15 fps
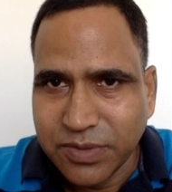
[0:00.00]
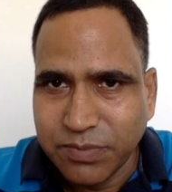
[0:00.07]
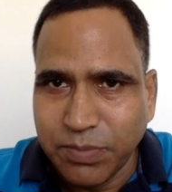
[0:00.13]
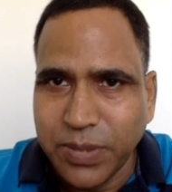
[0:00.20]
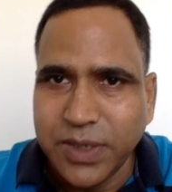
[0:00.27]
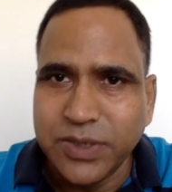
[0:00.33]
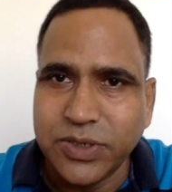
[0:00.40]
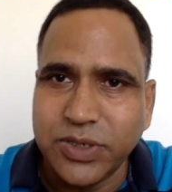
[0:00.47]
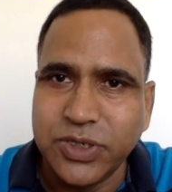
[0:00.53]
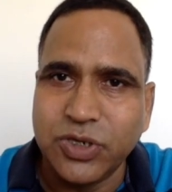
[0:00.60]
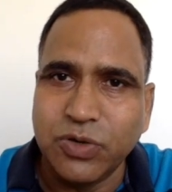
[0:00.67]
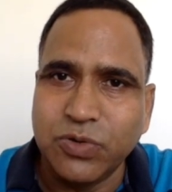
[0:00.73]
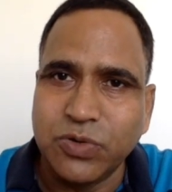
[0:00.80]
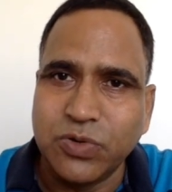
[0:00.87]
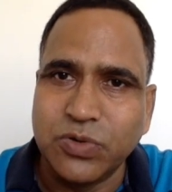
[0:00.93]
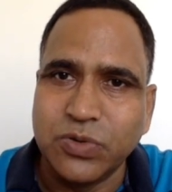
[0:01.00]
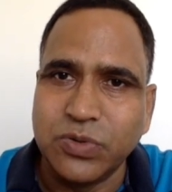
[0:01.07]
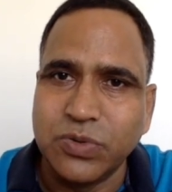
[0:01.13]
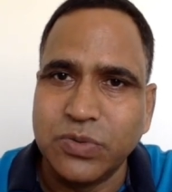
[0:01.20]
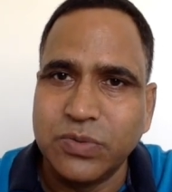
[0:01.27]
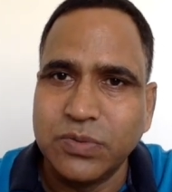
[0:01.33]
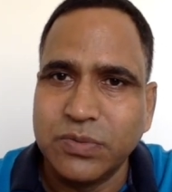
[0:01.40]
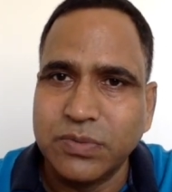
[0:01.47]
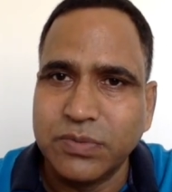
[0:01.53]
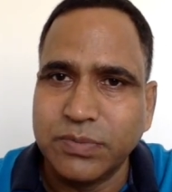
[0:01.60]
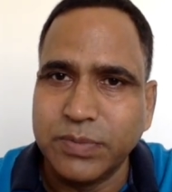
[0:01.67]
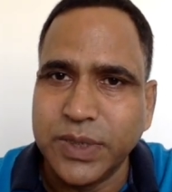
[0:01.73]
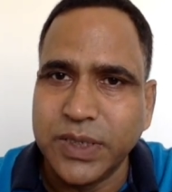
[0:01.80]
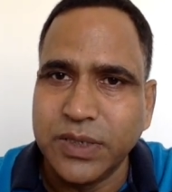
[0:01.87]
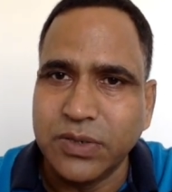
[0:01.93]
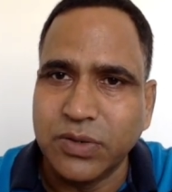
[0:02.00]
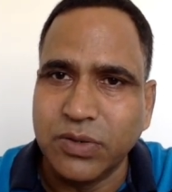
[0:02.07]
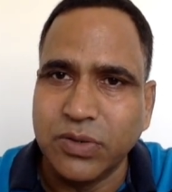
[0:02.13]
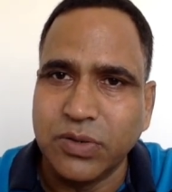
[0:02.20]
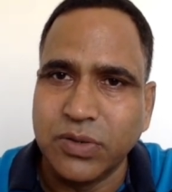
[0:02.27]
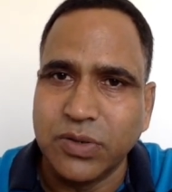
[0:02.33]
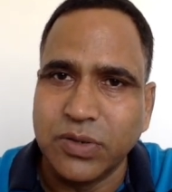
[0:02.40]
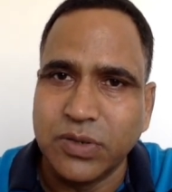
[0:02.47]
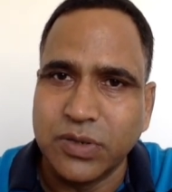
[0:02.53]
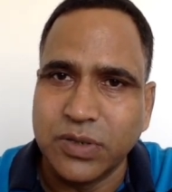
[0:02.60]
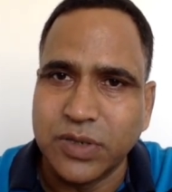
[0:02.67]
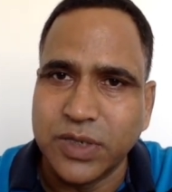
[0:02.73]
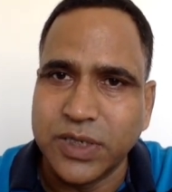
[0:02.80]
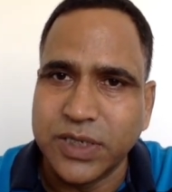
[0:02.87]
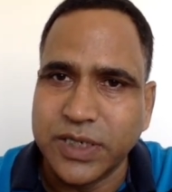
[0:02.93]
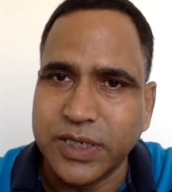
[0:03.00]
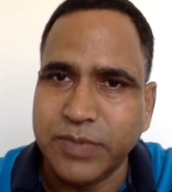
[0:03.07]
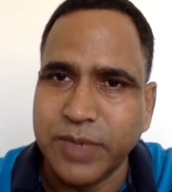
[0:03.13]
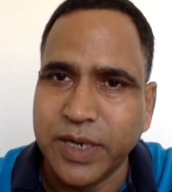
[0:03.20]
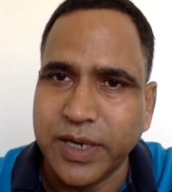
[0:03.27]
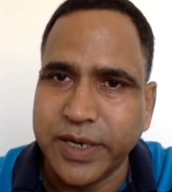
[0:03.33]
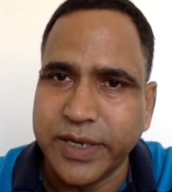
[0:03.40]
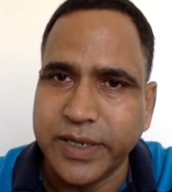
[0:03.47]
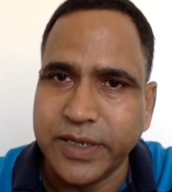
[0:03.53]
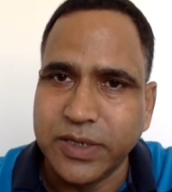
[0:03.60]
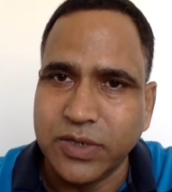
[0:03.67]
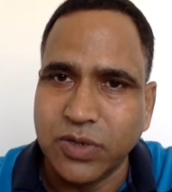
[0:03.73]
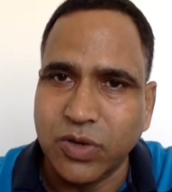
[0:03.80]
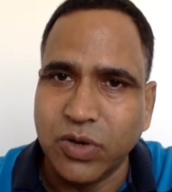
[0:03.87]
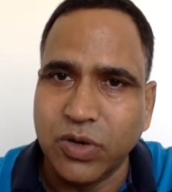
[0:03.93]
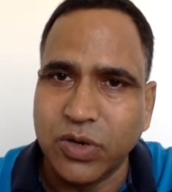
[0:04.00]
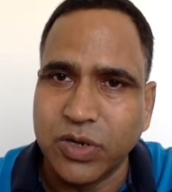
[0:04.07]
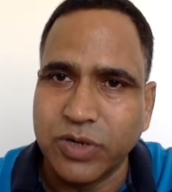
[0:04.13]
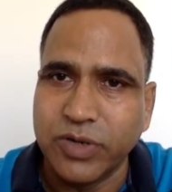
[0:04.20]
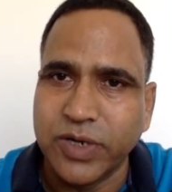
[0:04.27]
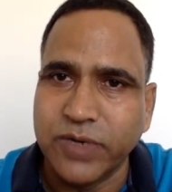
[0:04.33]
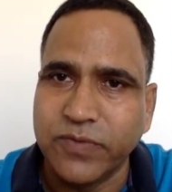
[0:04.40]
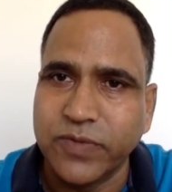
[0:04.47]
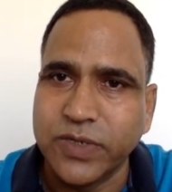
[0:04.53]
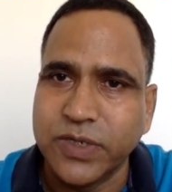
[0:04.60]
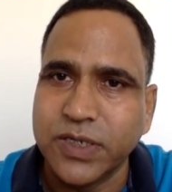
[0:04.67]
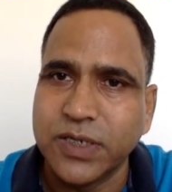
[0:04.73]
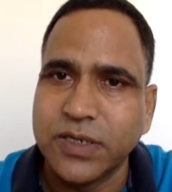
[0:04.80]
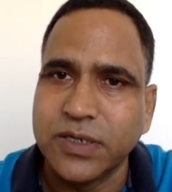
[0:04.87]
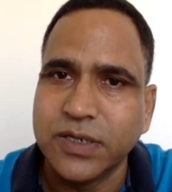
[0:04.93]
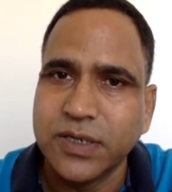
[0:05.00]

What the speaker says: please reach out to me on this email ID, or you can visit